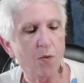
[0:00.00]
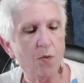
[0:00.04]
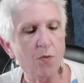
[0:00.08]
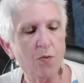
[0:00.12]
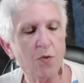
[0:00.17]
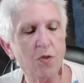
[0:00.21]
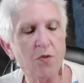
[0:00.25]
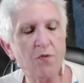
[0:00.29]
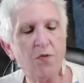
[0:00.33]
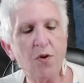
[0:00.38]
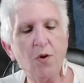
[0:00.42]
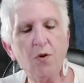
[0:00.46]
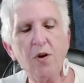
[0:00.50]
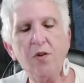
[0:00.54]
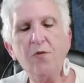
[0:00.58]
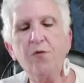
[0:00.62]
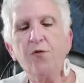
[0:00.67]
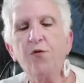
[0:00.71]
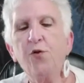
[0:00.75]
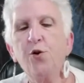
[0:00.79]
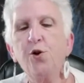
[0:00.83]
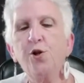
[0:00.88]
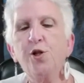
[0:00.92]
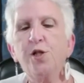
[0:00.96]
The very
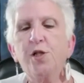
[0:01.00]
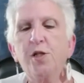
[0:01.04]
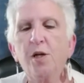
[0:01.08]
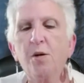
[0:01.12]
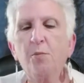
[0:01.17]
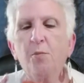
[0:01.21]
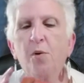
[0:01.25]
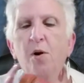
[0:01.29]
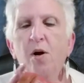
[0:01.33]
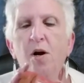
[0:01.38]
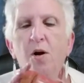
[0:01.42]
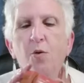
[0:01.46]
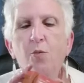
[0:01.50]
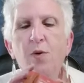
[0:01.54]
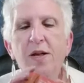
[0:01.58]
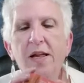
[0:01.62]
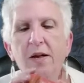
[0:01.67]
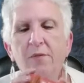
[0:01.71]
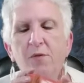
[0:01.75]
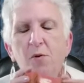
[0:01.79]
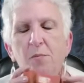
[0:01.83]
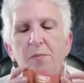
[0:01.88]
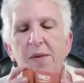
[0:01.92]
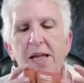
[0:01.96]
first part we
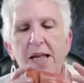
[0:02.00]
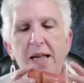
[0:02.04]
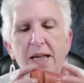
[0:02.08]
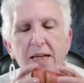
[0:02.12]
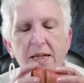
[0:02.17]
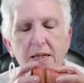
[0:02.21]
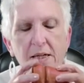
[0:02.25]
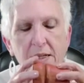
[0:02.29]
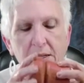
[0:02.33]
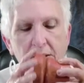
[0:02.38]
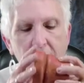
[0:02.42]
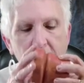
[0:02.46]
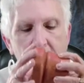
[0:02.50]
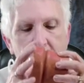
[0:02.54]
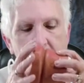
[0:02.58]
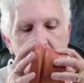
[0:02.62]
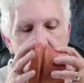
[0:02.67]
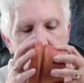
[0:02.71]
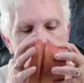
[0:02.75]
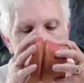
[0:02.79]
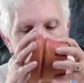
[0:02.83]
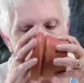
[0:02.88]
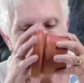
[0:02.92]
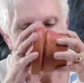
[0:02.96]
ever made
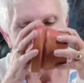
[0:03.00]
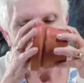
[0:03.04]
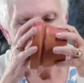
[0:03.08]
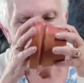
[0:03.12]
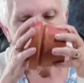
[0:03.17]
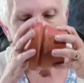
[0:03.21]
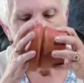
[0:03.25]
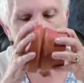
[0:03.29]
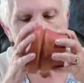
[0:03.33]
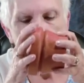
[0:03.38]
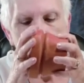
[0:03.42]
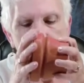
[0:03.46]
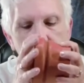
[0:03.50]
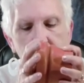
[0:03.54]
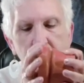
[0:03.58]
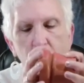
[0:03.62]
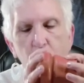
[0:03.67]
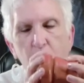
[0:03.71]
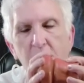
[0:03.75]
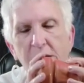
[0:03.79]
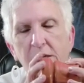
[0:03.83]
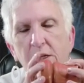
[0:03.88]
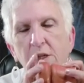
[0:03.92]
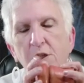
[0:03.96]
told us
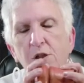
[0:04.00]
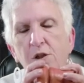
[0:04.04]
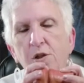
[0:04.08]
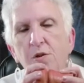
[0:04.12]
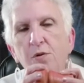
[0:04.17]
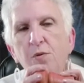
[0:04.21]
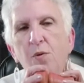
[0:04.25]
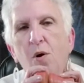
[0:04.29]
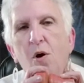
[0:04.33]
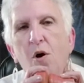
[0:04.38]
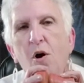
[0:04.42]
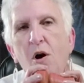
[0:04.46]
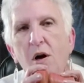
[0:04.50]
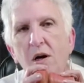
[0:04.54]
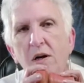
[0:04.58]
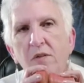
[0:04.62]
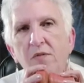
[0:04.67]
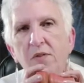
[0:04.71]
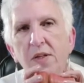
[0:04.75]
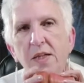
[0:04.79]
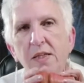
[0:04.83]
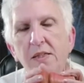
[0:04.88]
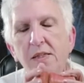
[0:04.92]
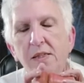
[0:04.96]
that we could do all
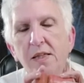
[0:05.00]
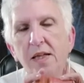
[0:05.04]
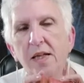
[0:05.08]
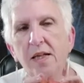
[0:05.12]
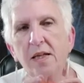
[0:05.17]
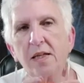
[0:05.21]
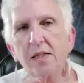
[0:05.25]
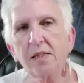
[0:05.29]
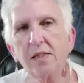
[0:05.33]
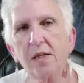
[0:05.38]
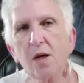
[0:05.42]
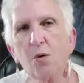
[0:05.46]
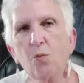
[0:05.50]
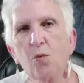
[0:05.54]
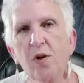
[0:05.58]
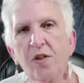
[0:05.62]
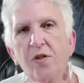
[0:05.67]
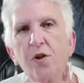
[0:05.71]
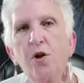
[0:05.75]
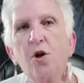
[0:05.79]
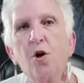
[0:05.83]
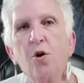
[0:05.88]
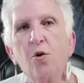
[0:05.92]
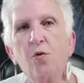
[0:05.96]
of these things
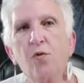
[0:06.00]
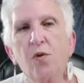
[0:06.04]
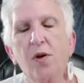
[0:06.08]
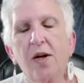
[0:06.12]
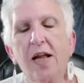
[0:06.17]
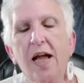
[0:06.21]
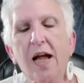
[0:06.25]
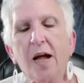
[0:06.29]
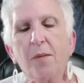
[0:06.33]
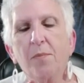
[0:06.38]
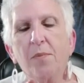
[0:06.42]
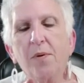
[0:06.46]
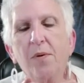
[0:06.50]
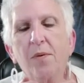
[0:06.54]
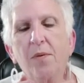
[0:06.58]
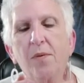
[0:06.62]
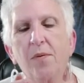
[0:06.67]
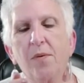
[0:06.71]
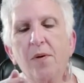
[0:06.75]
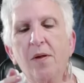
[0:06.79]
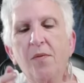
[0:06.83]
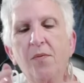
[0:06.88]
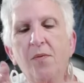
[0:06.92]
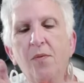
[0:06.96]
with an overlap.
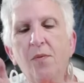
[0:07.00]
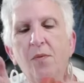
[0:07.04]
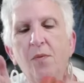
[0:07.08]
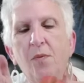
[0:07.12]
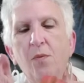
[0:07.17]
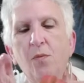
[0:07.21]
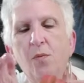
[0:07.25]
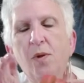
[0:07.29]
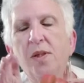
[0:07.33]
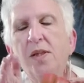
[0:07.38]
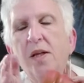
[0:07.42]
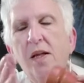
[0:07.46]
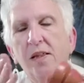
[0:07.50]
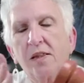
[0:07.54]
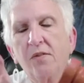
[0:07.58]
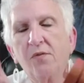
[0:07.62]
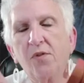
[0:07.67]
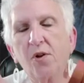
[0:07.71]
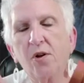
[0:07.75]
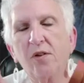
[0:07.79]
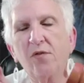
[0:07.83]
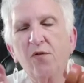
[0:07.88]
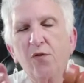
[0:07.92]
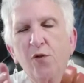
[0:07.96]
Well, not the
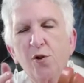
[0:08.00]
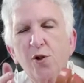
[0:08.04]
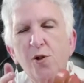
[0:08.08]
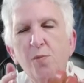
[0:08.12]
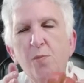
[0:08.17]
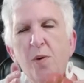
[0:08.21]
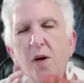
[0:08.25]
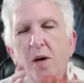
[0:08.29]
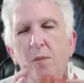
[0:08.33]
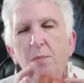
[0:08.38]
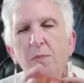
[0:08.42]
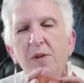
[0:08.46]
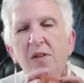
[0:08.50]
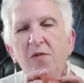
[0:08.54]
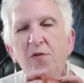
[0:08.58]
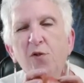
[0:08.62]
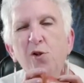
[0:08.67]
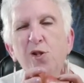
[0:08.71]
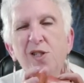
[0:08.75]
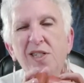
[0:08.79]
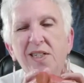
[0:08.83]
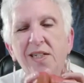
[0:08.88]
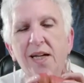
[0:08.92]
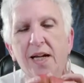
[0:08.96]
very first part, but the
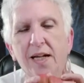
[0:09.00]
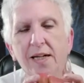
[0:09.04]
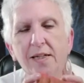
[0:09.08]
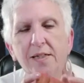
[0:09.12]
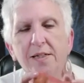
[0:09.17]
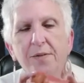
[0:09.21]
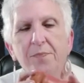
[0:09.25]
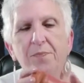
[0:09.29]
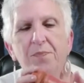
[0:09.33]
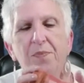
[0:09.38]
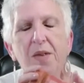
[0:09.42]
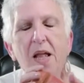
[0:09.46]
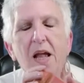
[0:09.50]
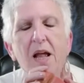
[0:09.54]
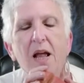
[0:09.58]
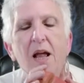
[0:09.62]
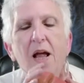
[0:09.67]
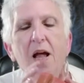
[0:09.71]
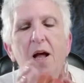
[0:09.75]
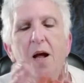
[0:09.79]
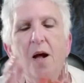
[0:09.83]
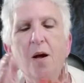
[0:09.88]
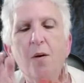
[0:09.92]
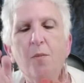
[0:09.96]
first duct.
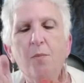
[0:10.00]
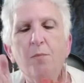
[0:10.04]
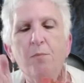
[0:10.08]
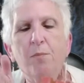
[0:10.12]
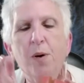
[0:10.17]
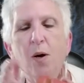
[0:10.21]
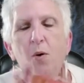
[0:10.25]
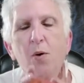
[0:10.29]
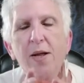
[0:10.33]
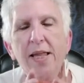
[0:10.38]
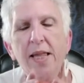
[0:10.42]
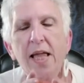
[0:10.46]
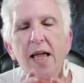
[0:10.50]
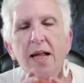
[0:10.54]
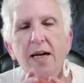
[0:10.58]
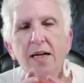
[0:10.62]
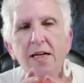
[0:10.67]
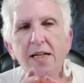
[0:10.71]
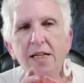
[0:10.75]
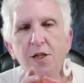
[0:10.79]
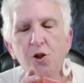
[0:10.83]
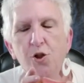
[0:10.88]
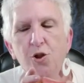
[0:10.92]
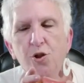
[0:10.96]
Boeing had
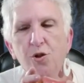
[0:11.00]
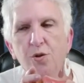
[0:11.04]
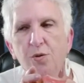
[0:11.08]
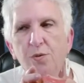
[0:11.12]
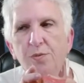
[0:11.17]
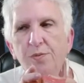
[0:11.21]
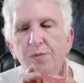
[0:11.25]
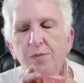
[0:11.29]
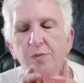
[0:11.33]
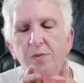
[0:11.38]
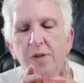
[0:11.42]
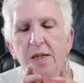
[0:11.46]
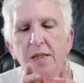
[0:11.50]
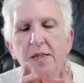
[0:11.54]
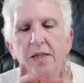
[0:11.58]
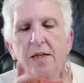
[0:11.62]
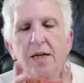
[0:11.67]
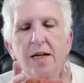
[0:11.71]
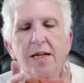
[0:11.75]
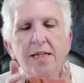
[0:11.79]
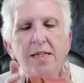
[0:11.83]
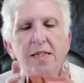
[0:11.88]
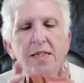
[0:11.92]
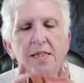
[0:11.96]
an issue in the
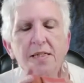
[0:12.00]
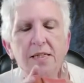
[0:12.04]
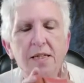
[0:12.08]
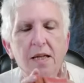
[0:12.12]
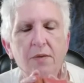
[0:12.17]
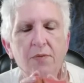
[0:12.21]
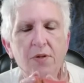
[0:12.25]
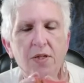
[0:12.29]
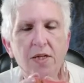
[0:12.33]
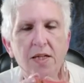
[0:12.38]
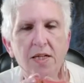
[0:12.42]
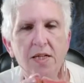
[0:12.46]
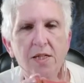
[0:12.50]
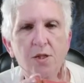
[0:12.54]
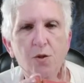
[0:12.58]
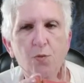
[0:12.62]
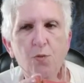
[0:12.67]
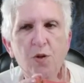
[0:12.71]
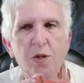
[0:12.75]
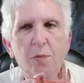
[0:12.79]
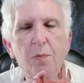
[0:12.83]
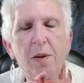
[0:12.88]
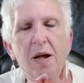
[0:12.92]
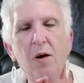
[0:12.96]
1970s
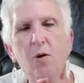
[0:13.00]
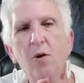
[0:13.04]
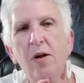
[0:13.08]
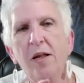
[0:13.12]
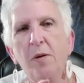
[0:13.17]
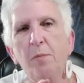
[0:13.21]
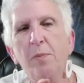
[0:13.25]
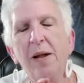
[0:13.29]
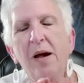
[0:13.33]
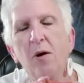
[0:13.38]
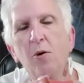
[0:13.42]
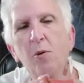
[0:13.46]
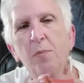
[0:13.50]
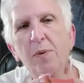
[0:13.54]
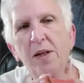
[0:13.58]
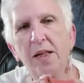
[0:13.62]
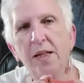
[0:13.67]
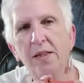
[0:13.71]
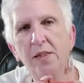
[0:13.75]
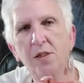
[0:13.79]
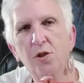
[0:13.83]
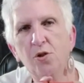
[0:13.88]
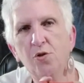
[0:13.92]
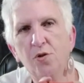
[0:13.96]
with power
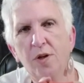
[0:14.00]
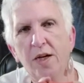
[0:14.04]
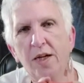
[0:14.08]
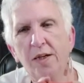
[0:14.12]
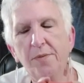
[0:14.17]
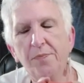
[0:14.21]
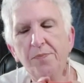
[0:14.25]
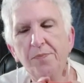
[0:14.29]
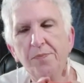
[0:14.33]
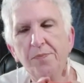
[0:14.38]
plant and strut.